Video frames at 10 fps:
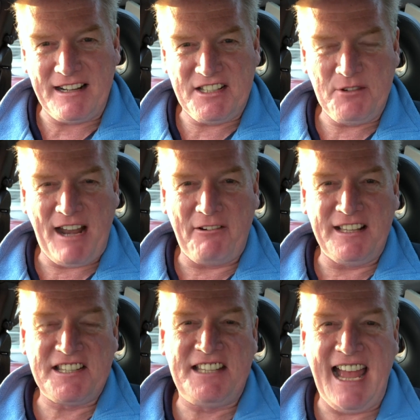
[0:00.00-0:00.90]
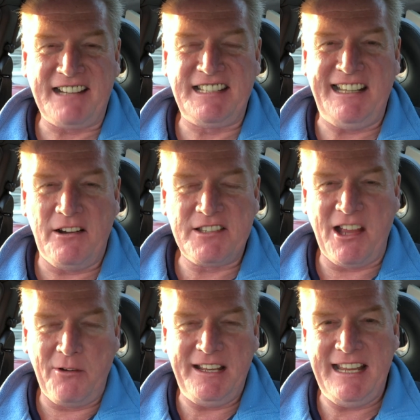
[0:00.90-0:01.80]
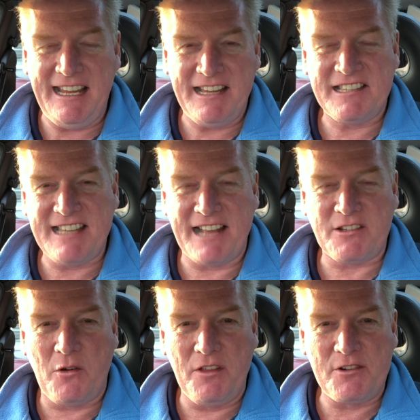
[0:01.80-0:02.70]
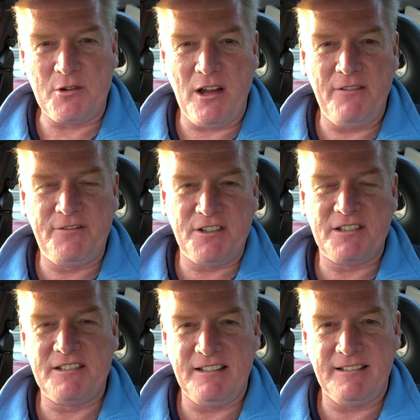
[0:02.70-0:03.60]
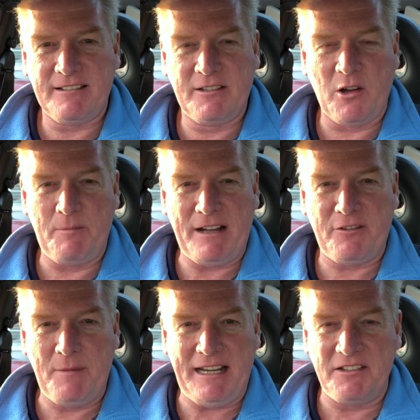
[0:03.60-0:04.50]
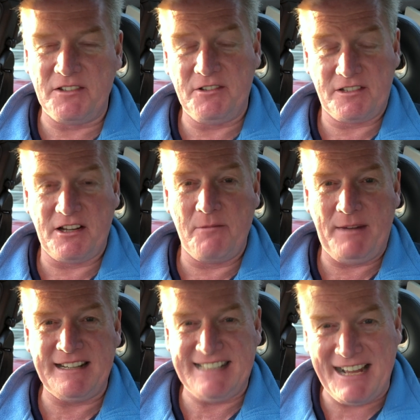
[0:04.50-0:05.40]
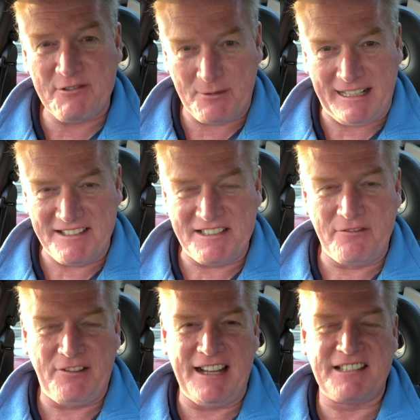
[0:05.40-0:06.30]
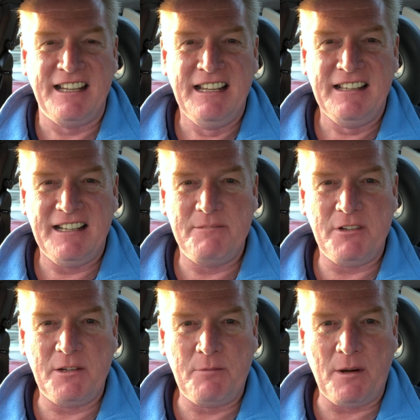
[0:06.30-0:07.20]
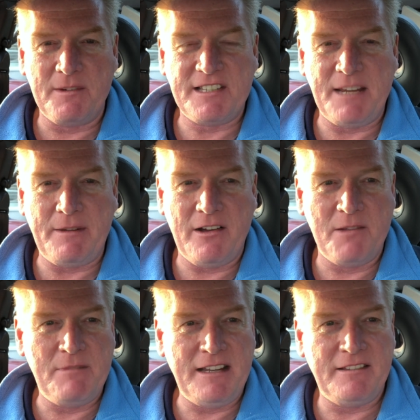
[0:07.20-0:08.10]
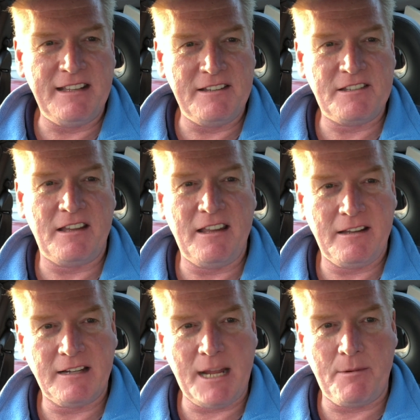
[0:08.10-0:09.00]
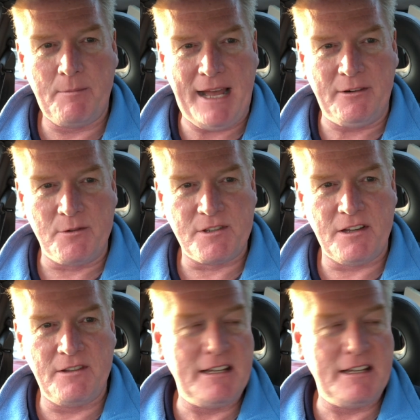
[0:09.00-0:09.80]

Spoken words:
back to Arry the Stag. TR Tony here, sat on the drive, just got back from Alan's and just going back down to Alan's, in fact. You can probably see behind me there's a couple of panels. So